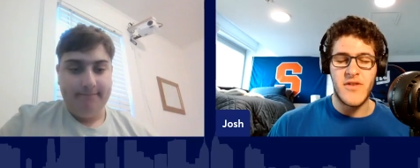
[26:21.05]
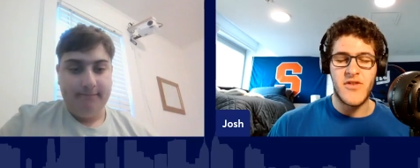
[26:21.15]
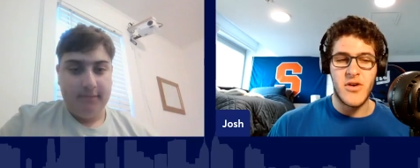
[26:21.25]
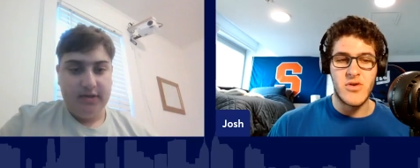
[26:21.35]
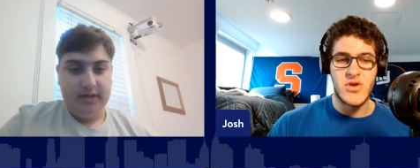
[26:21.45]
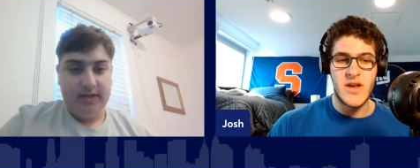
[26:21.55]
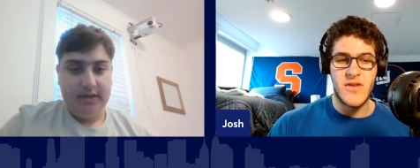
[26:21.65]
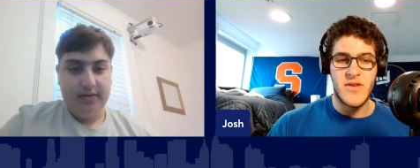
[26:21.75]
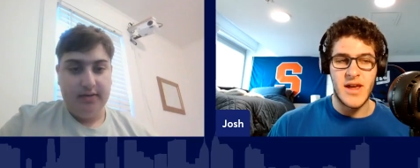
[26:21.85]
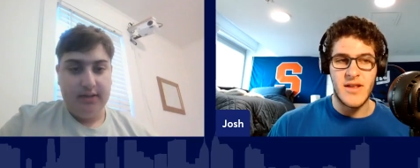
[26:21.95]
Speaker 1: coaches
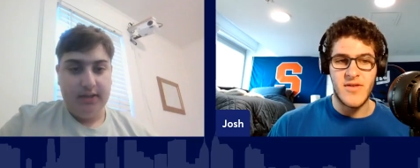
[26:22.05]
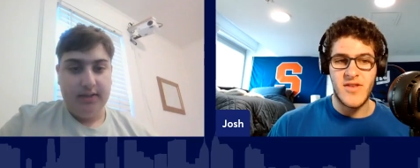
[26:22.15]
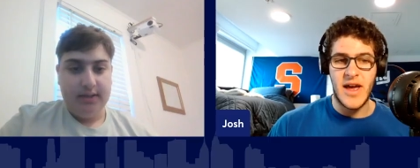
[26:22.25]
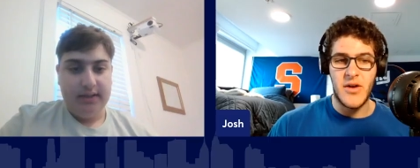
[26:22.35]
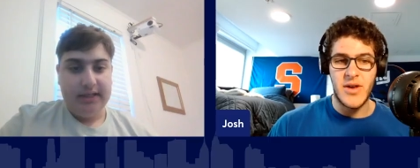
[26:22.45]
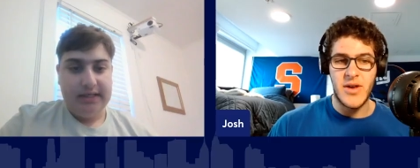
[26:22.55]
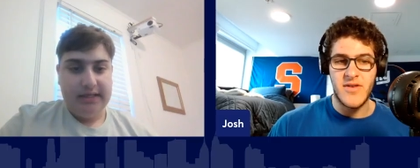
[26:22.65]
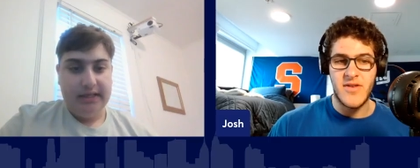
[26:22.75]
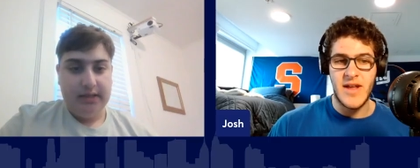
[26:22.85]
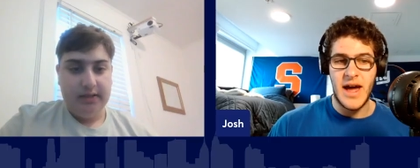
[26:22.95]
and and scouting
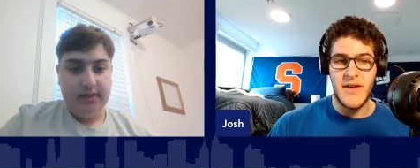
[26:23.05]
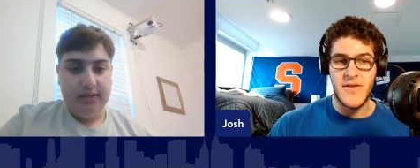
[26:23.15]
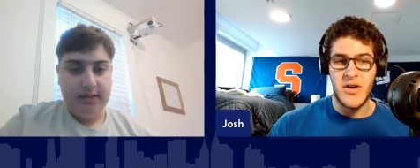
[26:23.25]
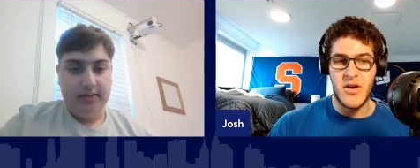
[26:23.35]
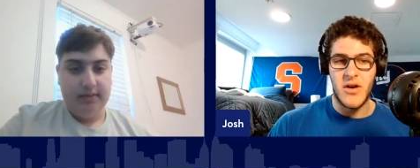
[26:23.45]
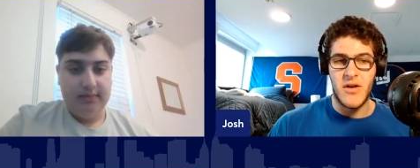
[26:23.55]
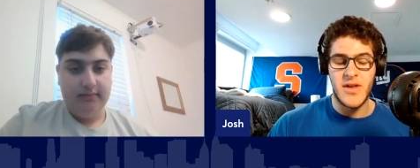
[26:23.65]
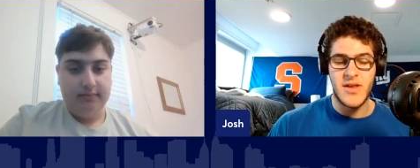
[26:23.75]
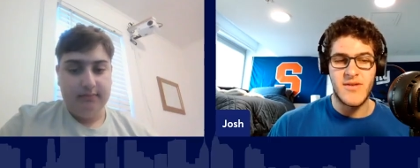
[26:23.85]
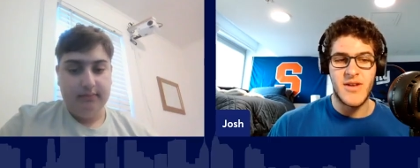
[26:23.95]
staff and all
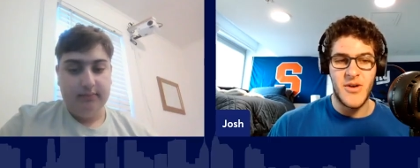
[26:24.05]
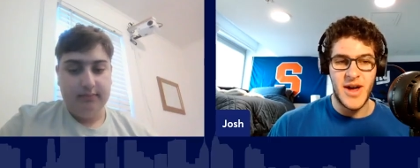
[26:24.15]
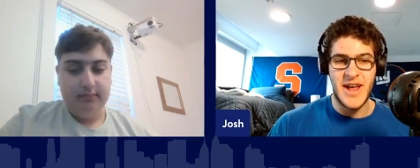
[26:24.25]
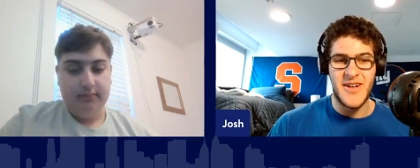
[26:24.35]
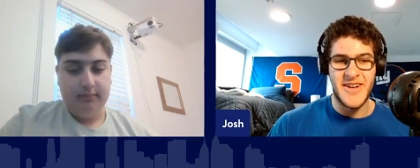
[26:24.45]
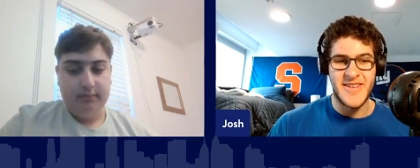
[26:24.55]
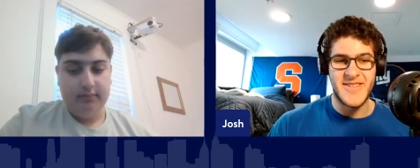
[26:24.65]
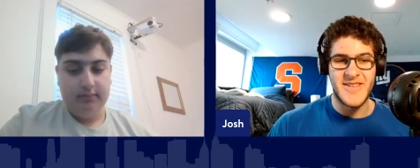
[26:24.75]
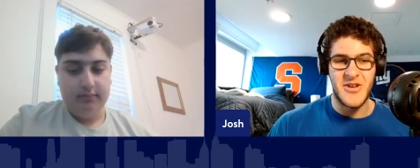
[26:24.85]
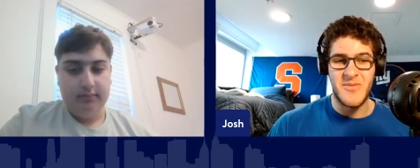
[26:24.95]
that. Go ahead, Alex.
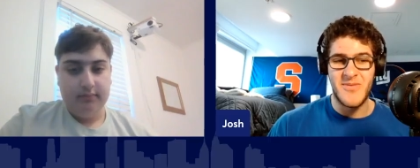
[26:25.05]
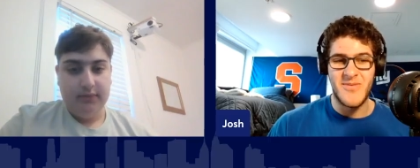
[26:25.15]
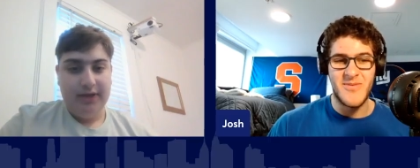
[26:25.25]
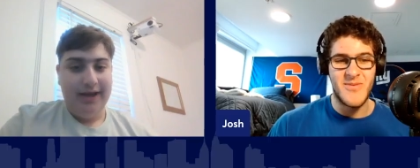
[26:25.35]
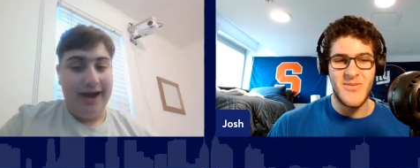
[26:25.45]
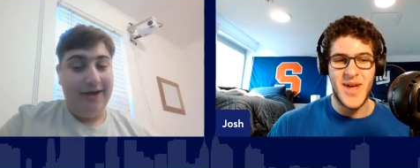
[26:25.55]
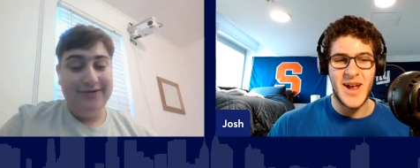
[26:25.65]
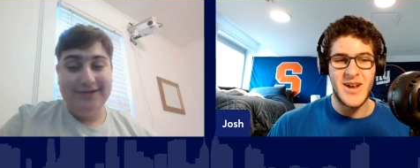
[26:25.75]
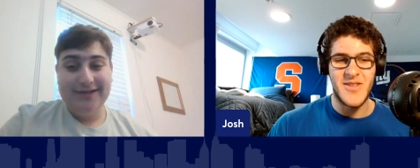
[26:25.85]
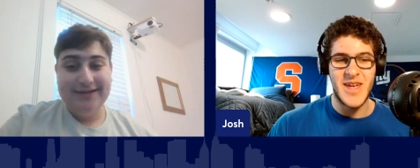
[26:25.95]
You're I was
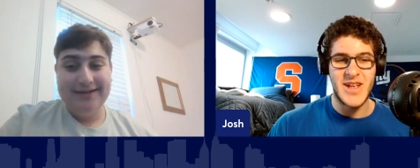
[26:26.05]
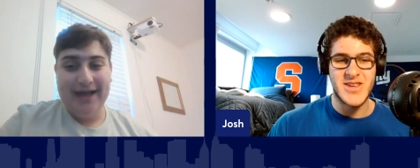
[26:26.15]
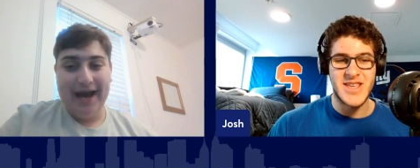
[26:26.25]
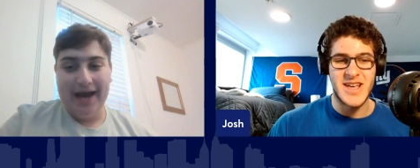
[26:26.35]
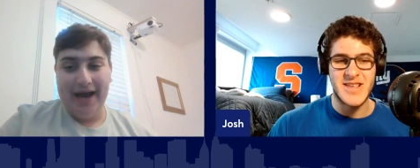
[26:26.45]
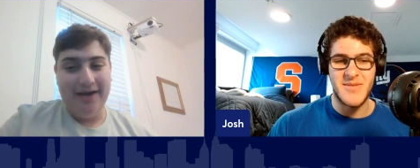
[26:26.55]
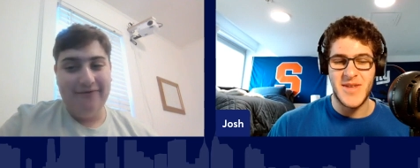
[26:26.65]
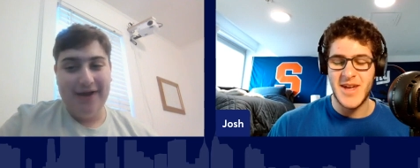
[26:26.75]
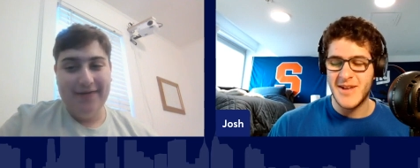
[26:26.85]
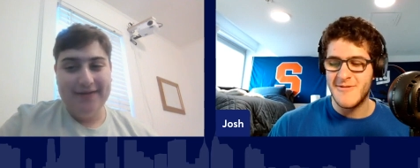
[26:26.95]
just gonna say I, I
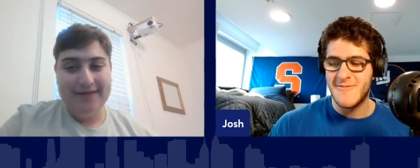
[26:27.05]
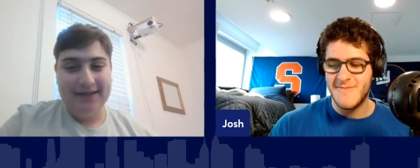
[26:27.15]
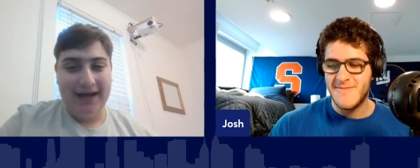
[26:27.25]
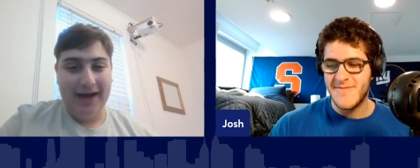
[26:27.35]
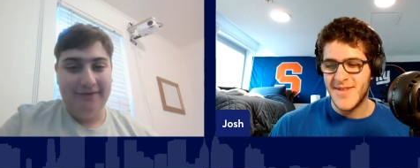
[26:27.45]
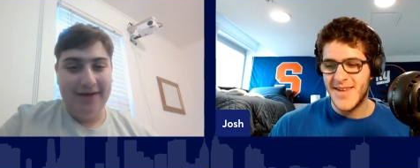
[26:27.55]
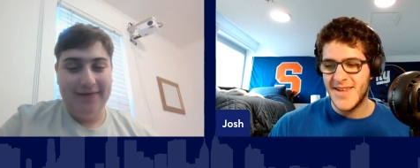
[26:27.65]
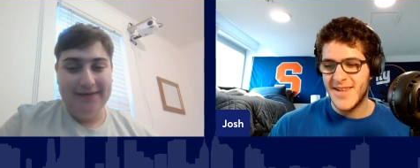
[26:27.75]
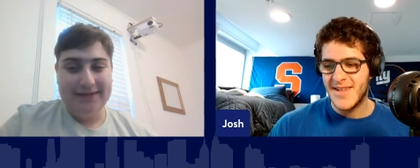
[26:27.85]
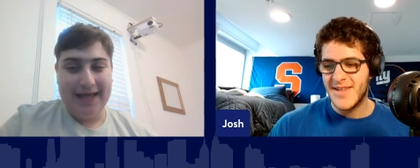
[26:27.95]
read
Speaker 2: this I read
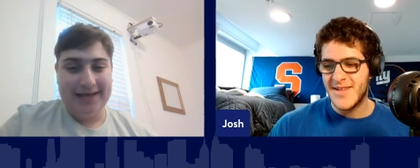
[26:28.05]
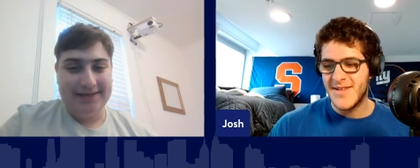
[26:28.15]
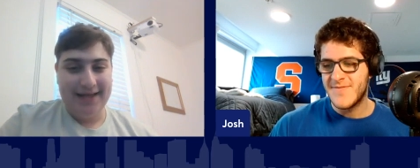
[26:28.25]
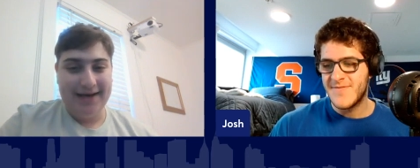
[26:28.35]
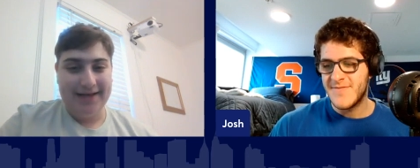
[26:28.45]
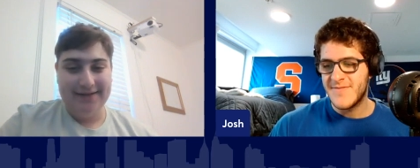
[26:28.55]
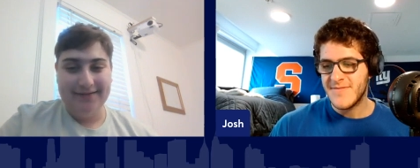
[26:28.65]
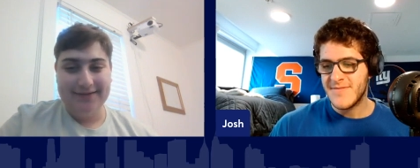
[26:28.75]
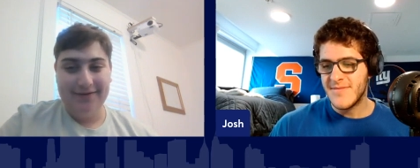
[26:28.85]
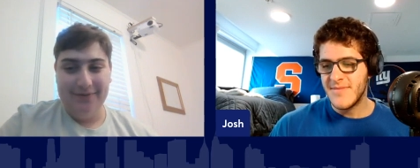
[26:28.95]
this last night as I
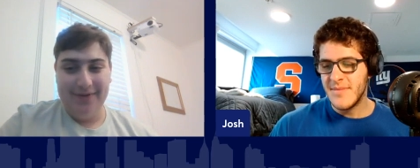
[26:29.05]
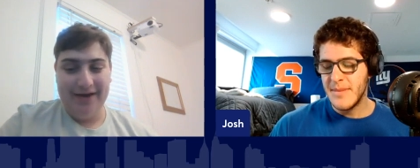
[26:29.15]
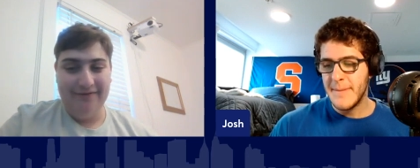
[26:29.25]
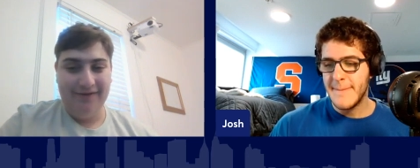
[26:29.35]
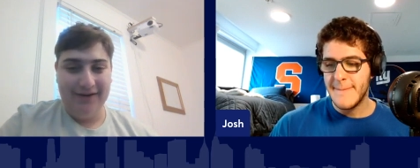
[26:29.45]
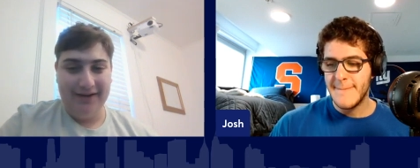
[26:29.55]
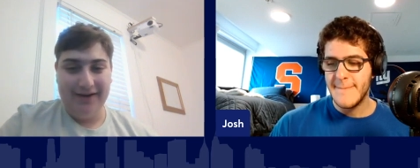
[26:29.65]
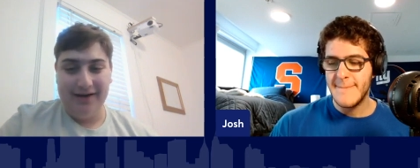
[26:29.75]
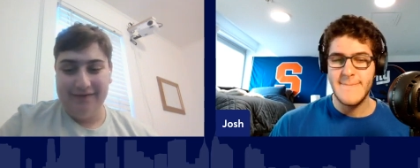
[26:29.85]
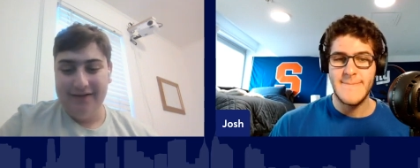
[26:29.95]
was going to bed. Funny
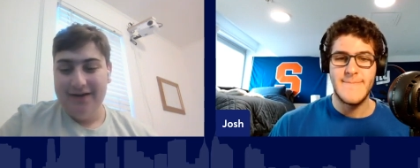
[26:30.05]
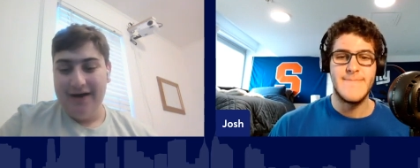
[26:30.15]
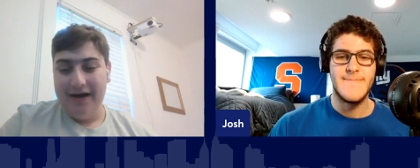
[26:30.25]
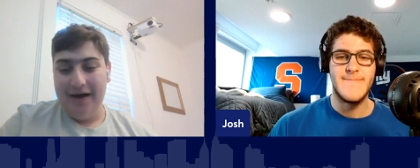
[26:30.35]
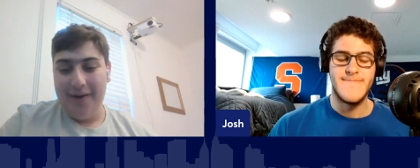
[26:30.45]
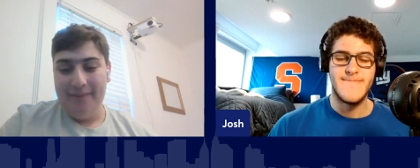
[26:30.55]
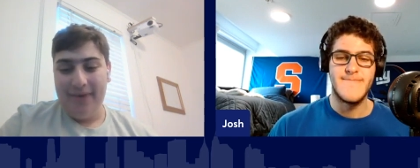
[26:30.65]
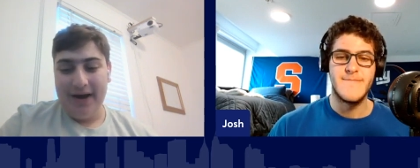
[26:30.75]
enough, um,